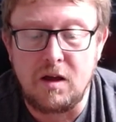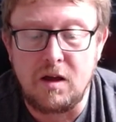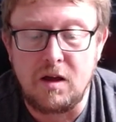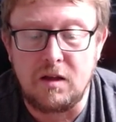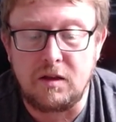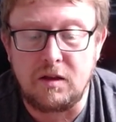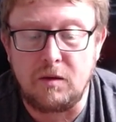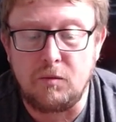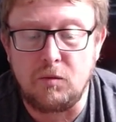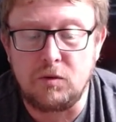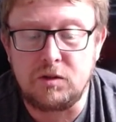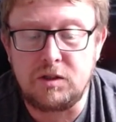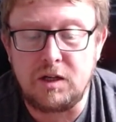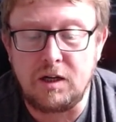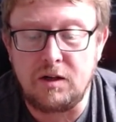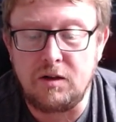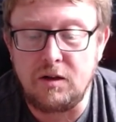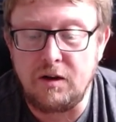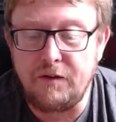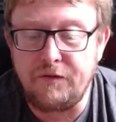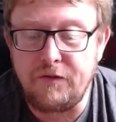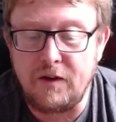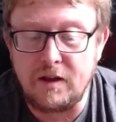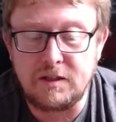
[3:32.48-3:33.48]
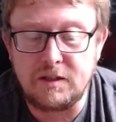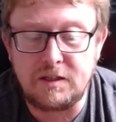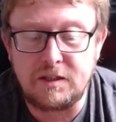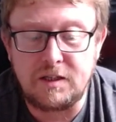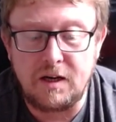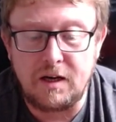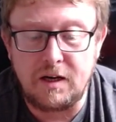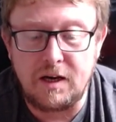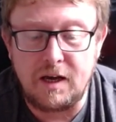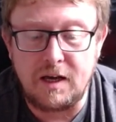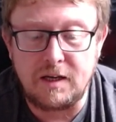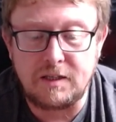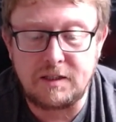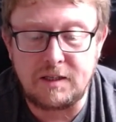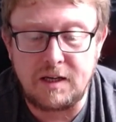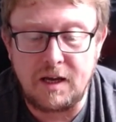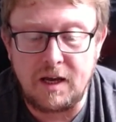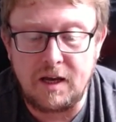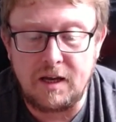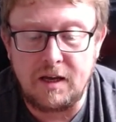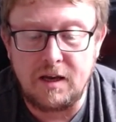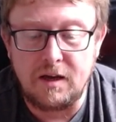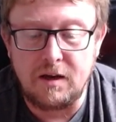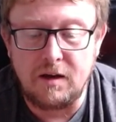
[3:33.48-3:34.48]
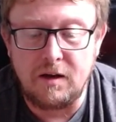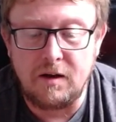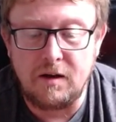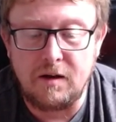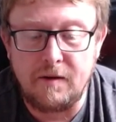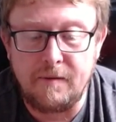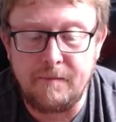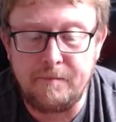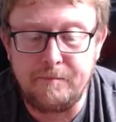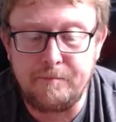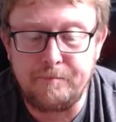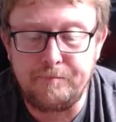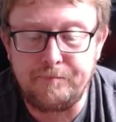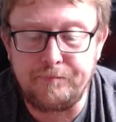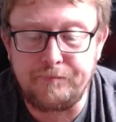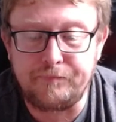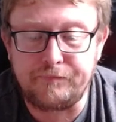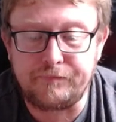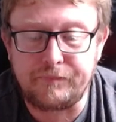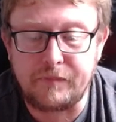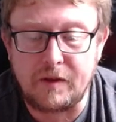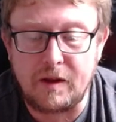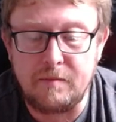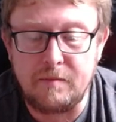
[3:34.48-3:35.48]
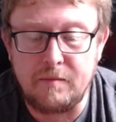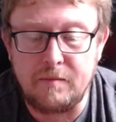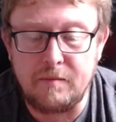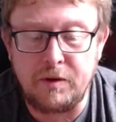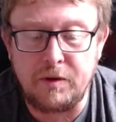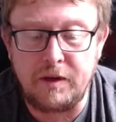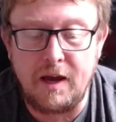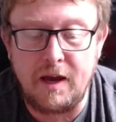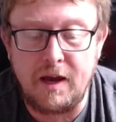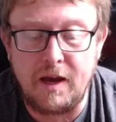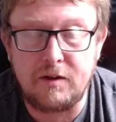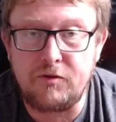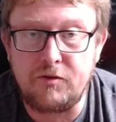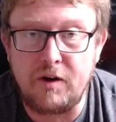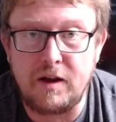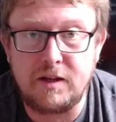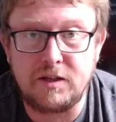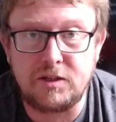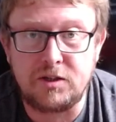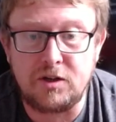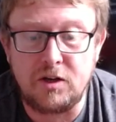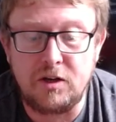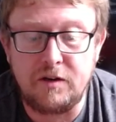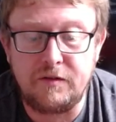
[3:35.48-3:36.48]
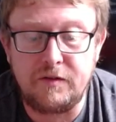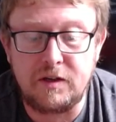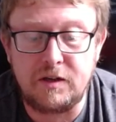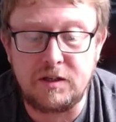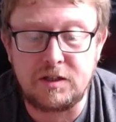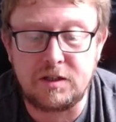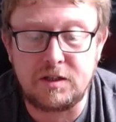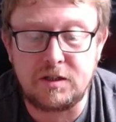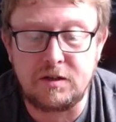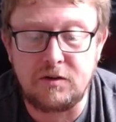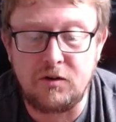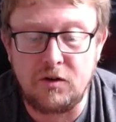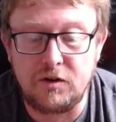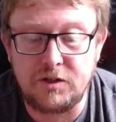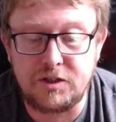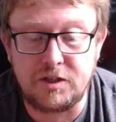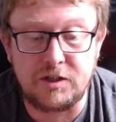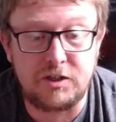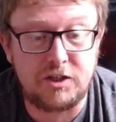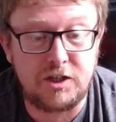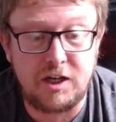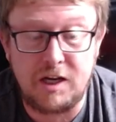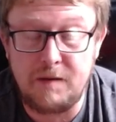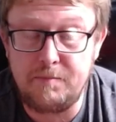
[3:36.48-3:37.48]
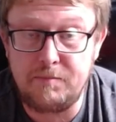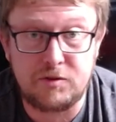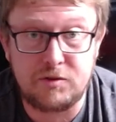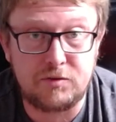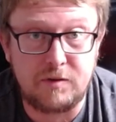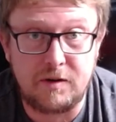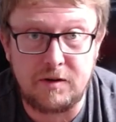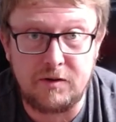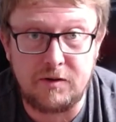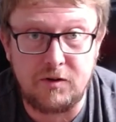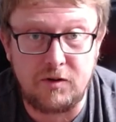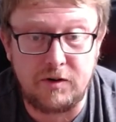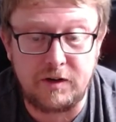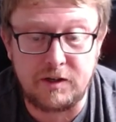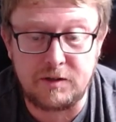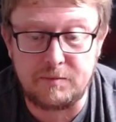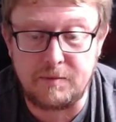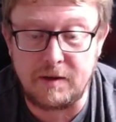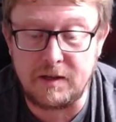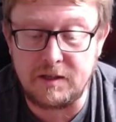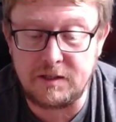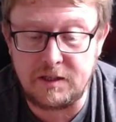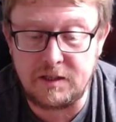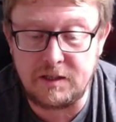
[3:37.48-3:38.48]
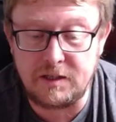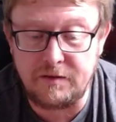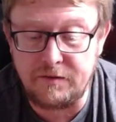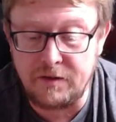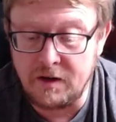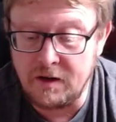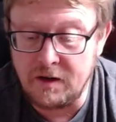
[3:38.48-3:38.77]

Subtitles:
will tickle your fancy, I dare say. But yeah, great service, nice and cheap as well, not expensive.